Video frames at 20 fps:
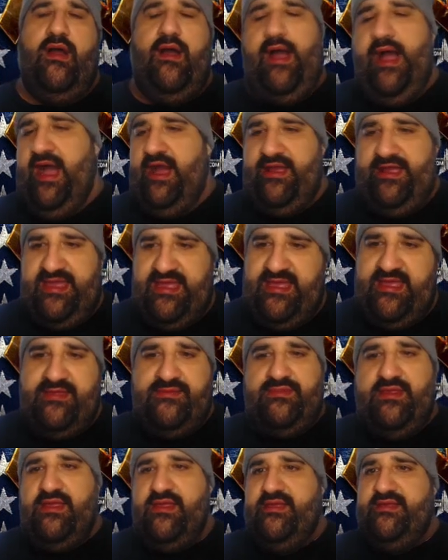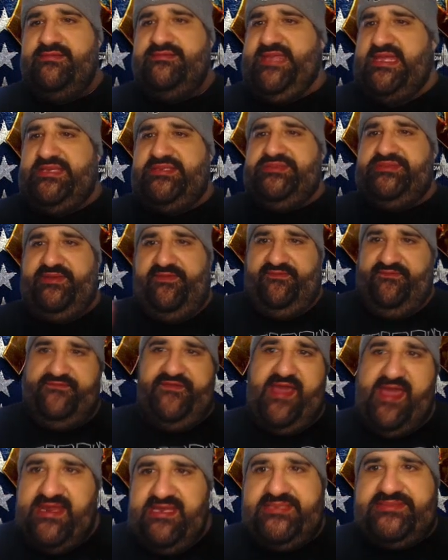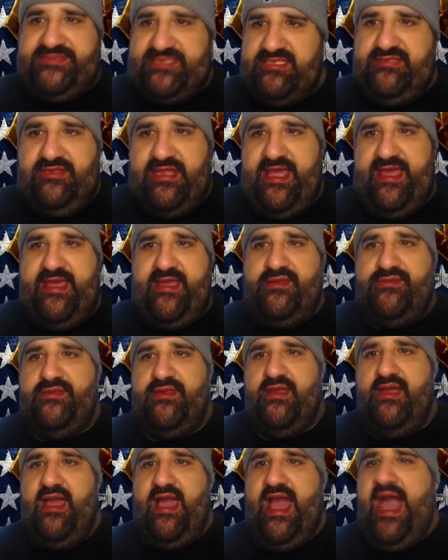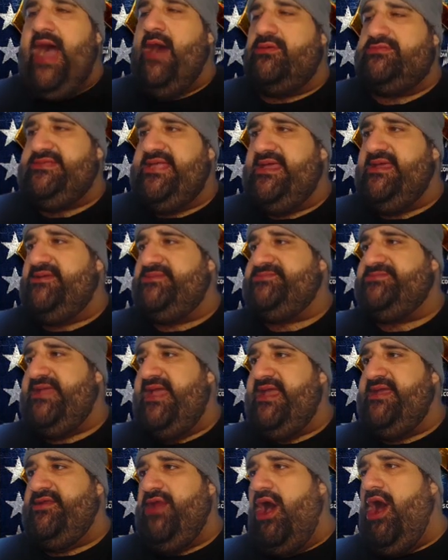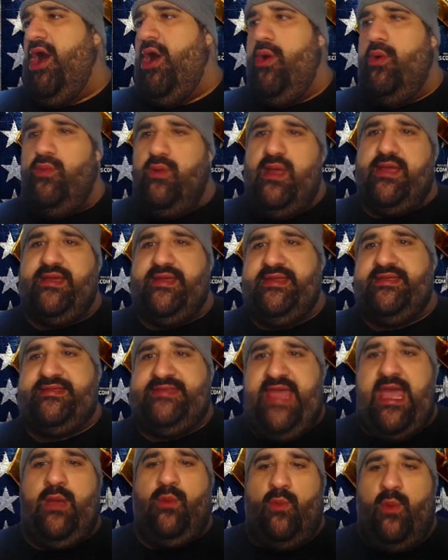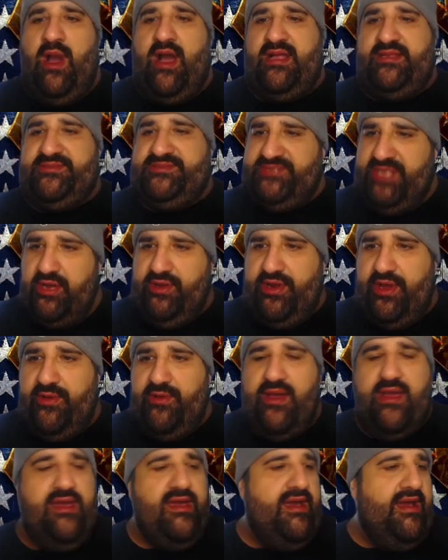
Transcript: are in this fantasy land out there saying, "Oh, we're gonna get Juan Soto."